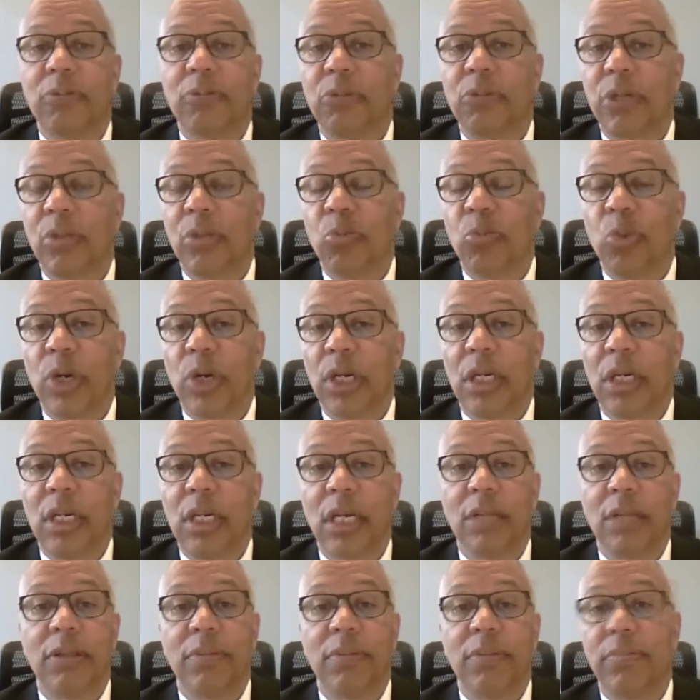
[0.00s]
with one
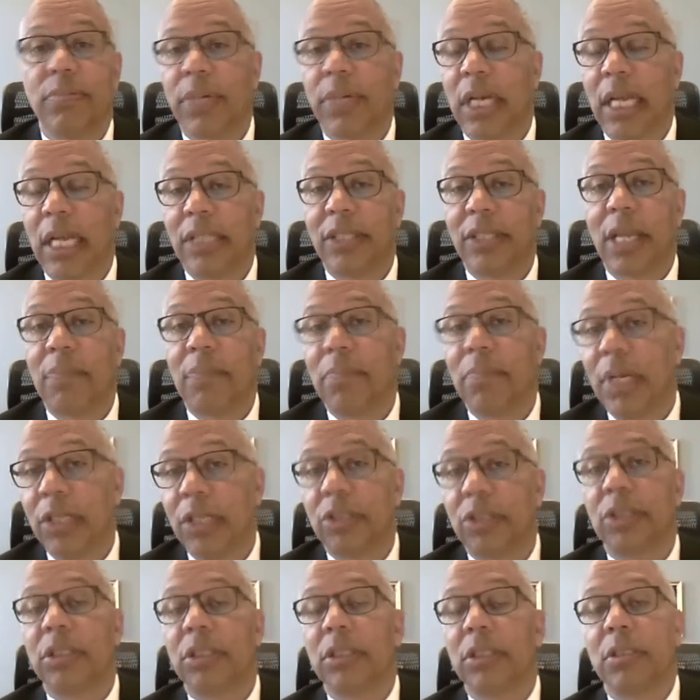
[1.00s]
another. But as I
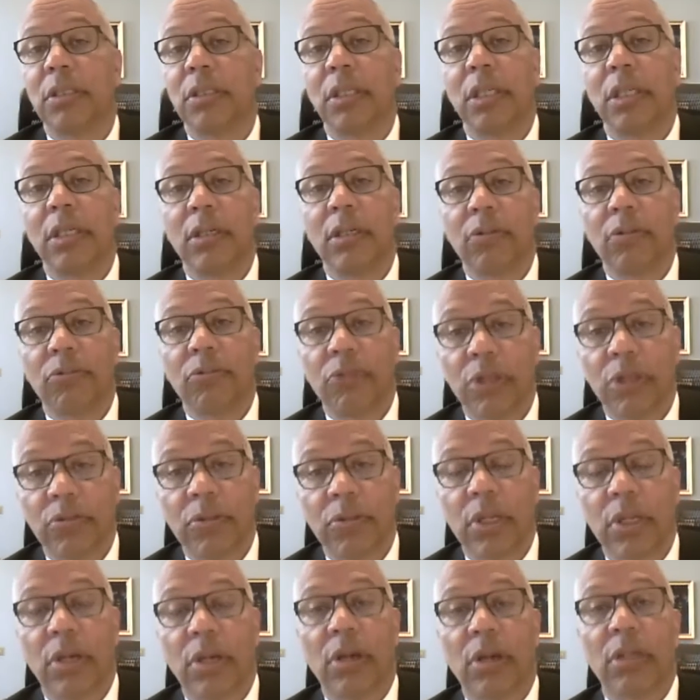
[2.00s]
mentioned
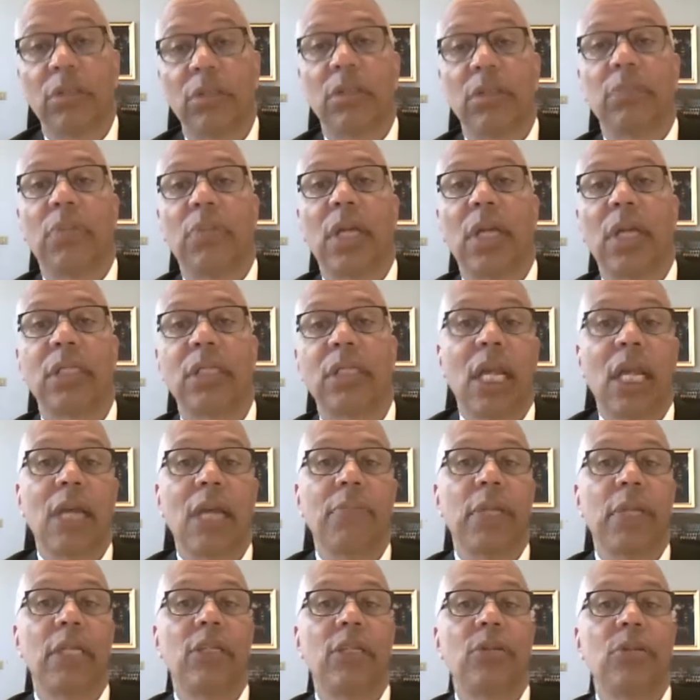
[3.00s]
with regard to my
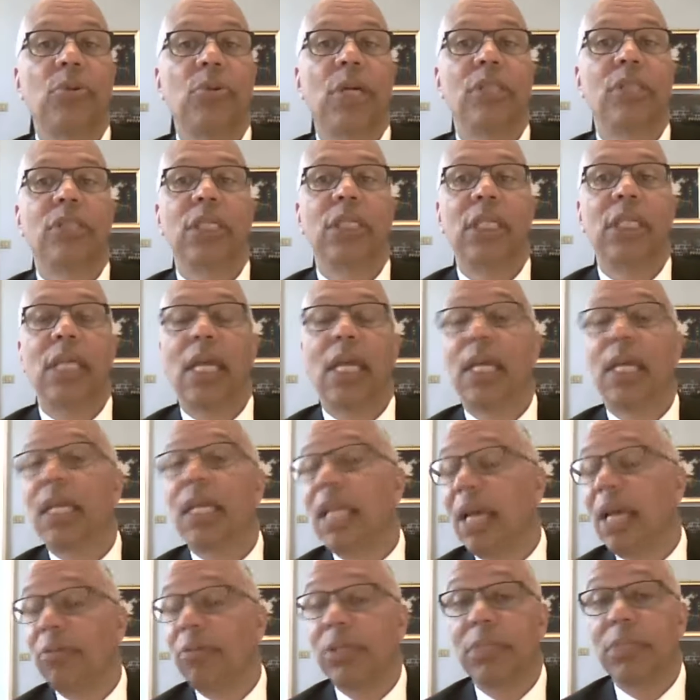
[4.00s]
time at USDA,
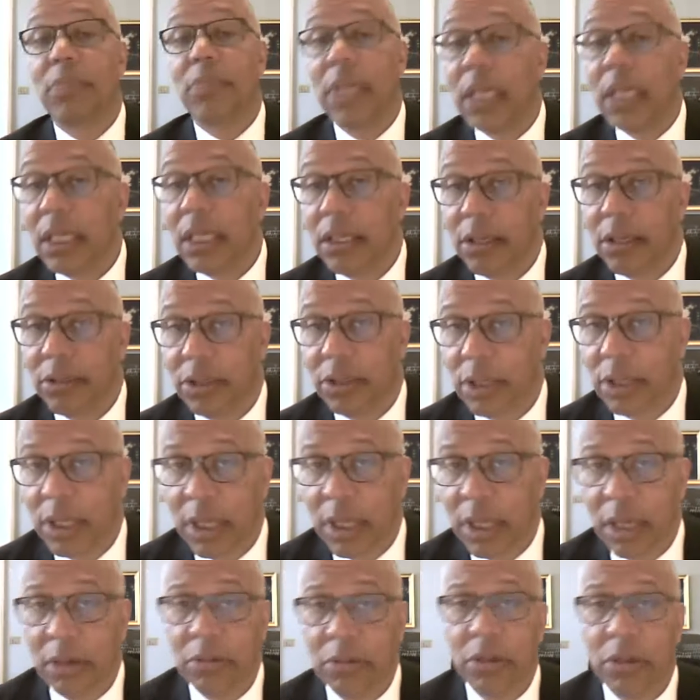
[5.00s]
and that was many years
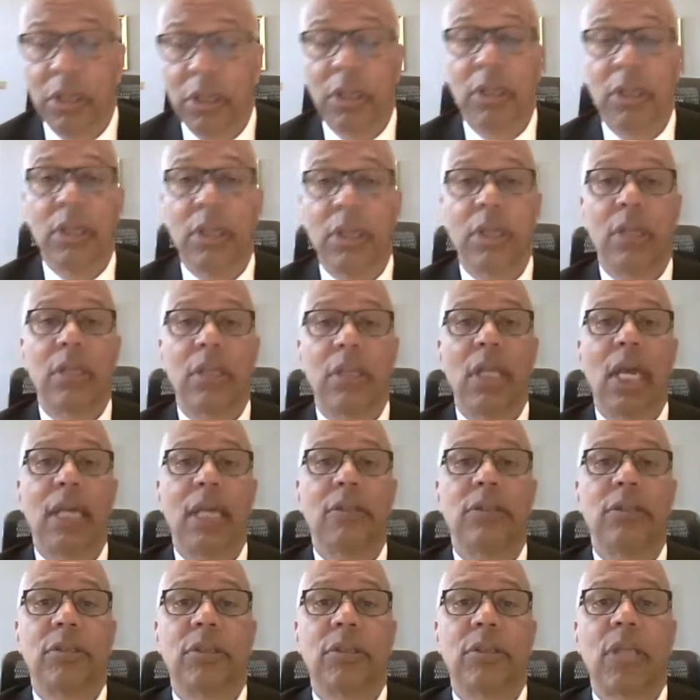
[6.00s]
ago,
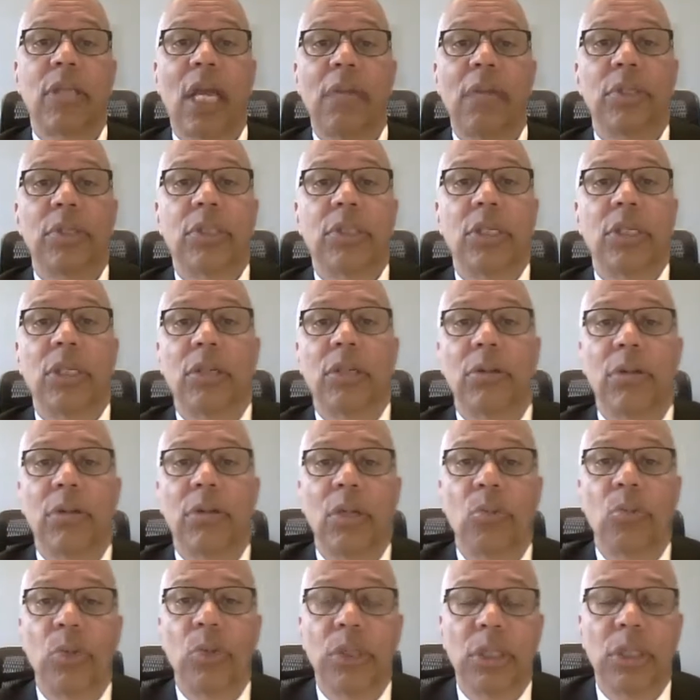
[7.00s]
that
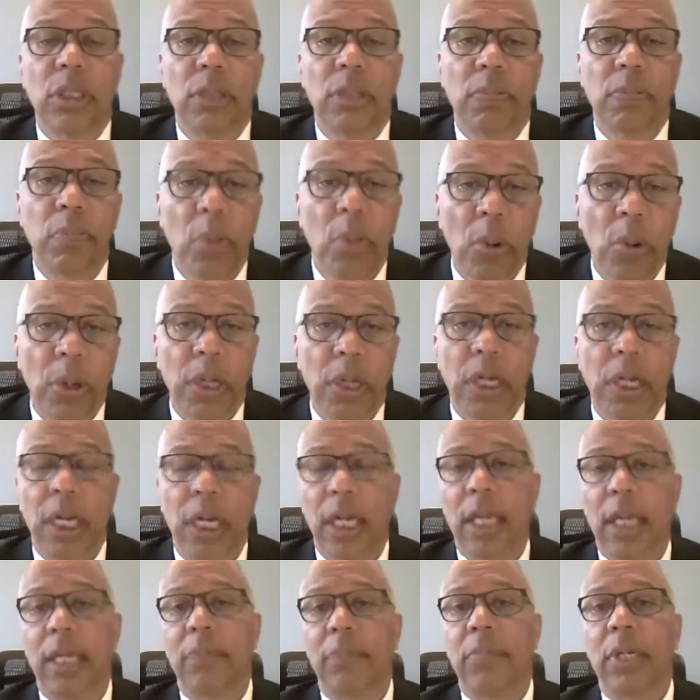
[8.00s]
cybersecurity was an important
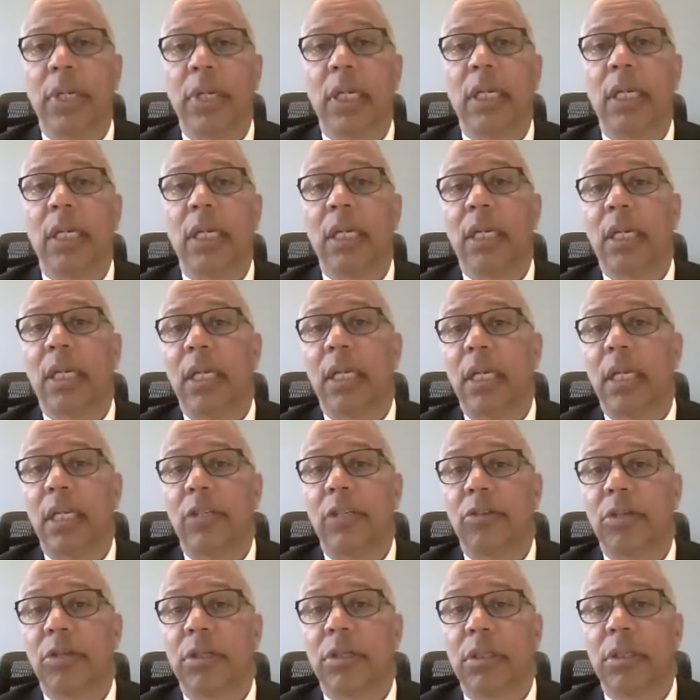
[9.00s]
element
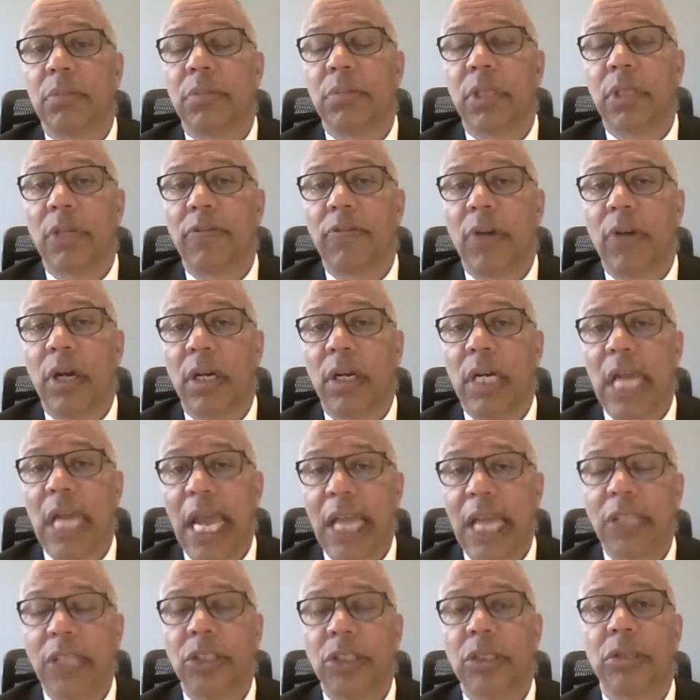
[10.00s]
in terms of our
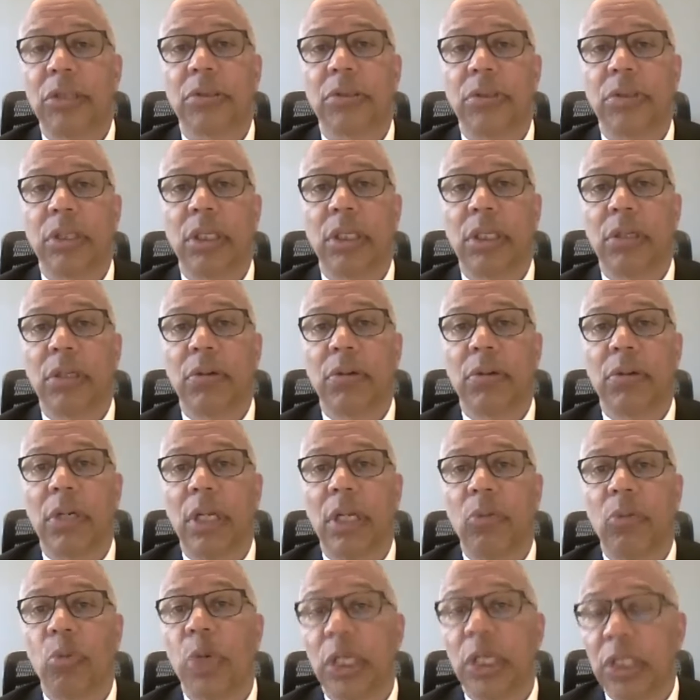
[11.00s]
national
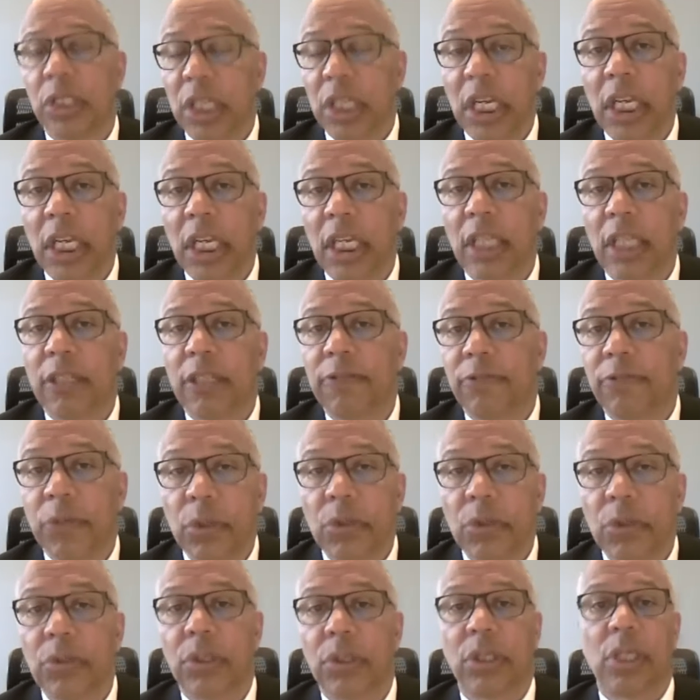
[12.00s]
security, which is
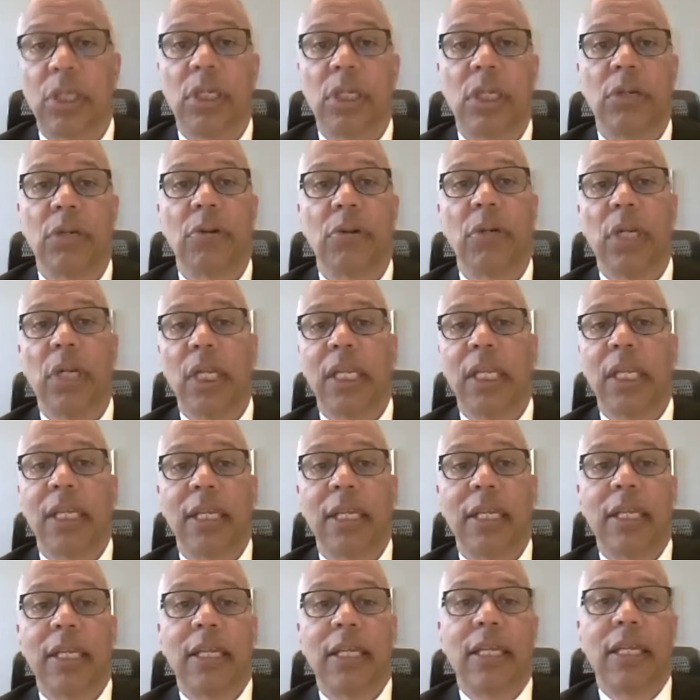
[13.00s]
food security.
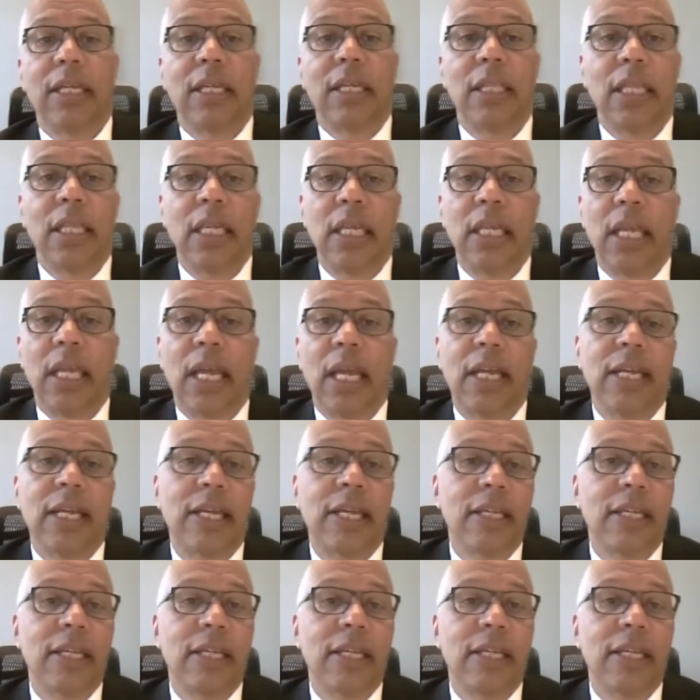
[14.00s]
The